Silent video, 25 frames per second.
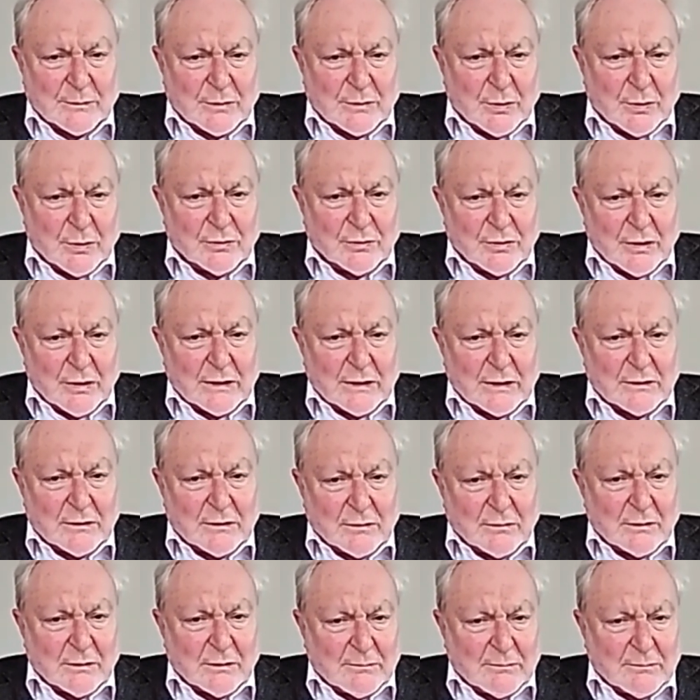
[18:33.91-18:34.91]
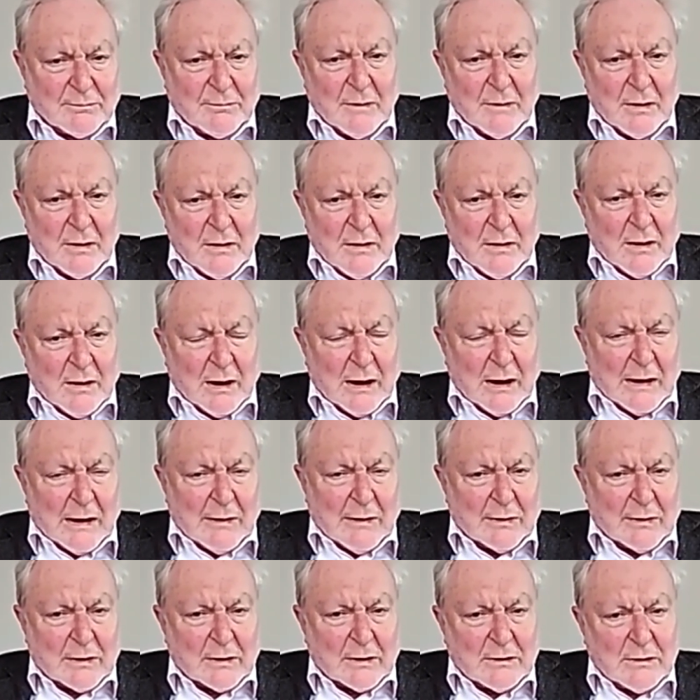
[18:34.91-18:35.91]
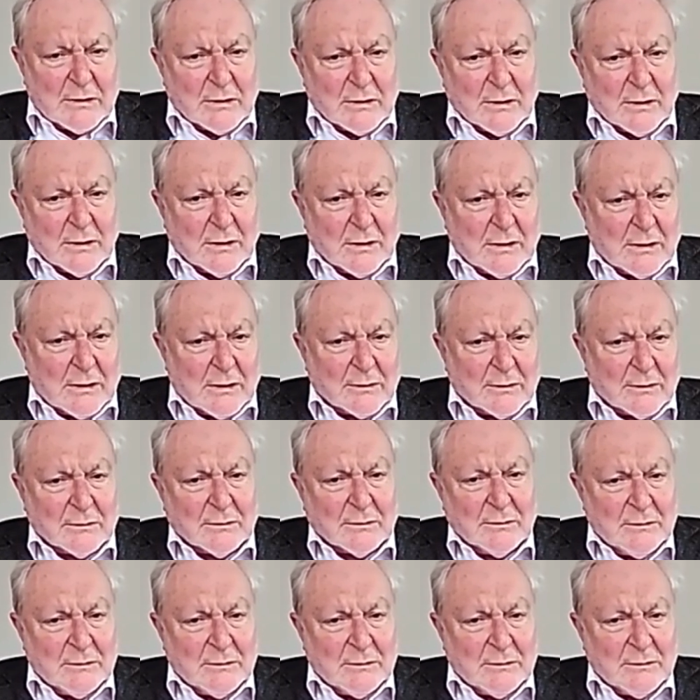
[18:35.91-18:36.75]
contracts, hiring a car or